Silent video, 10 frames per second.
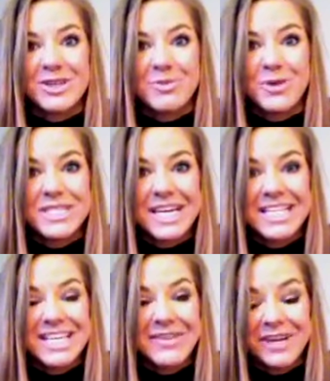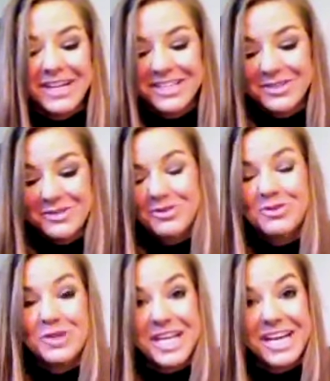almost Thanksgiving. It's
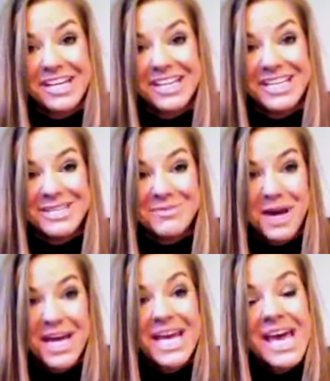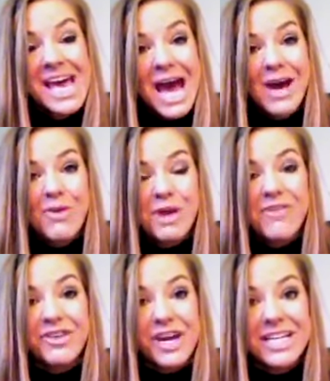ridiculous. But I hope you
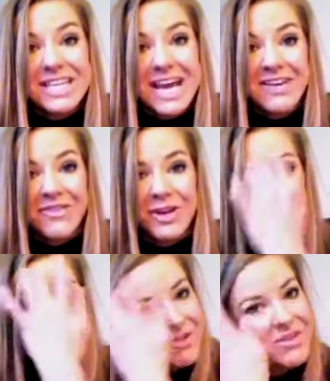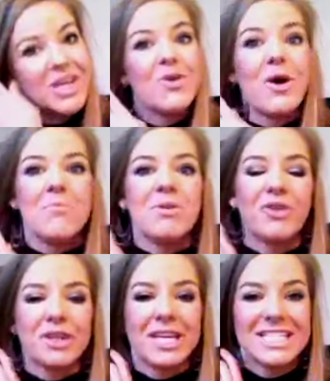have a great day. And if I don't put a video up
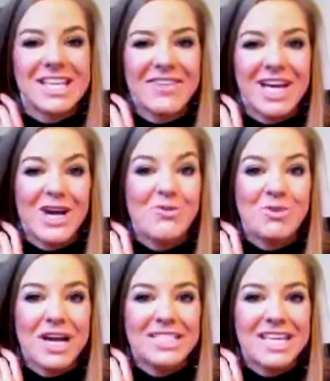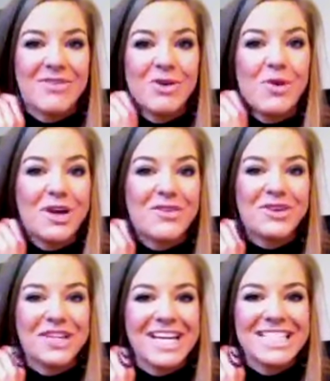before Thanksgiving, I hope you guys have a
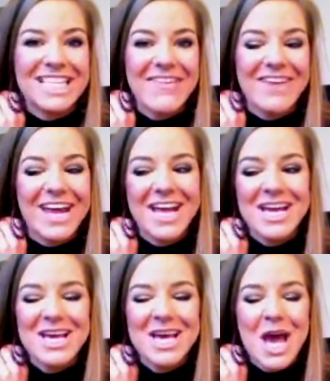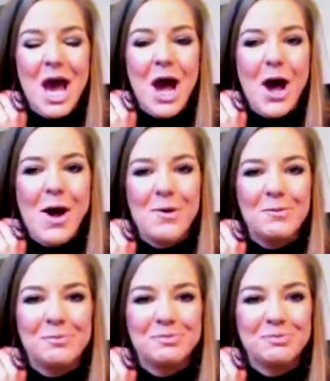wonderful Thanksgiving.
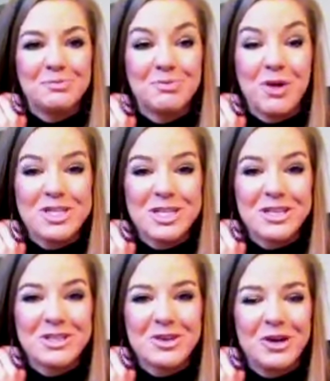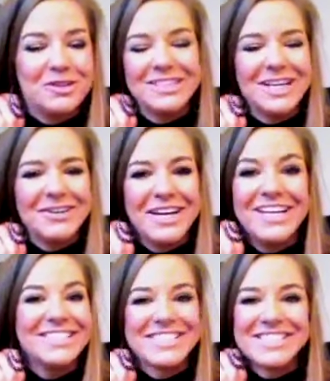Um, portion control. Yeah,
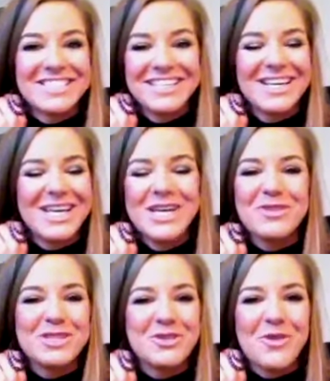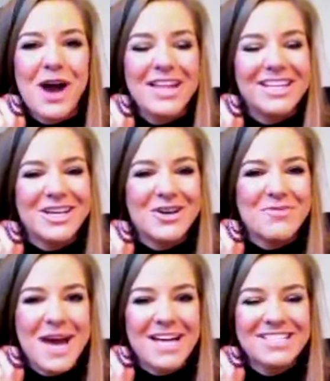right. Just eat what you want and then go
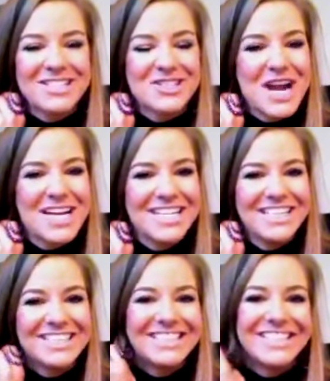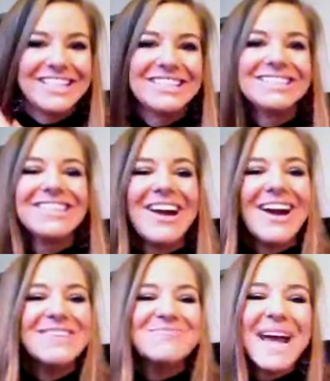back to trying to eat clean. All
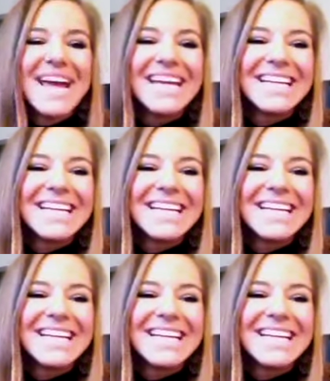right, bye.